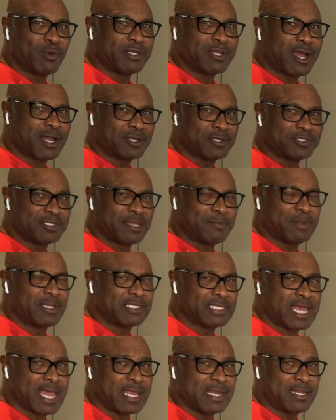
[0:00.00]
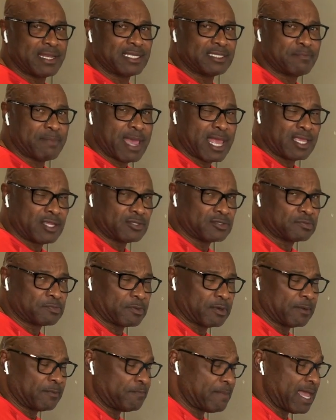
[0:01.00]
what Dr. Simeon's had in his
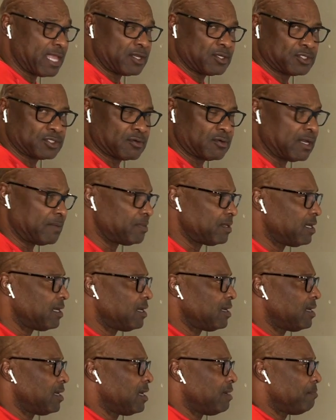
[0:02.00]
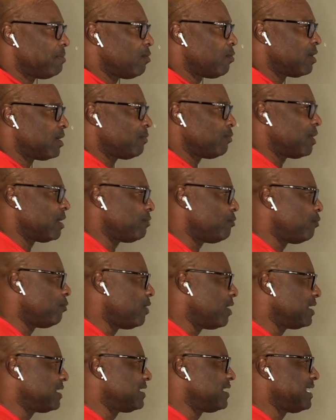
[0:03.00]
manuscript. But
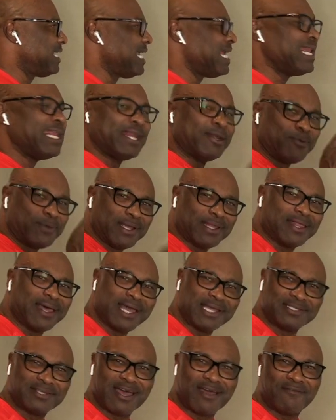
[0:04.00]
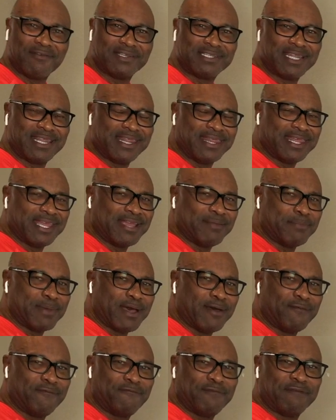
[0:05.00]
what he didn't realize, obviously didn't think
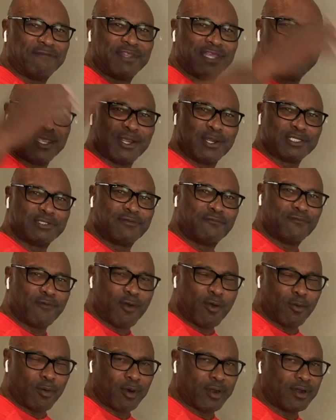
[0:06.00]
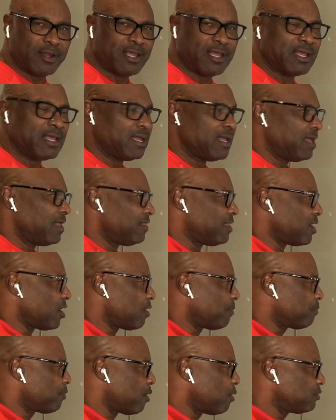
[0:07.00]
about 50 years forward, that
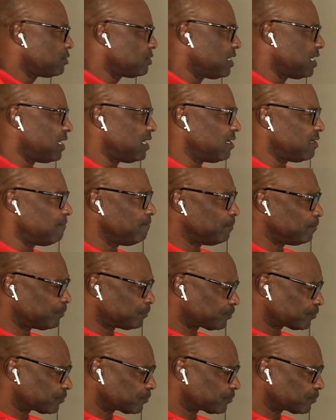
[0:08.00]
our proteins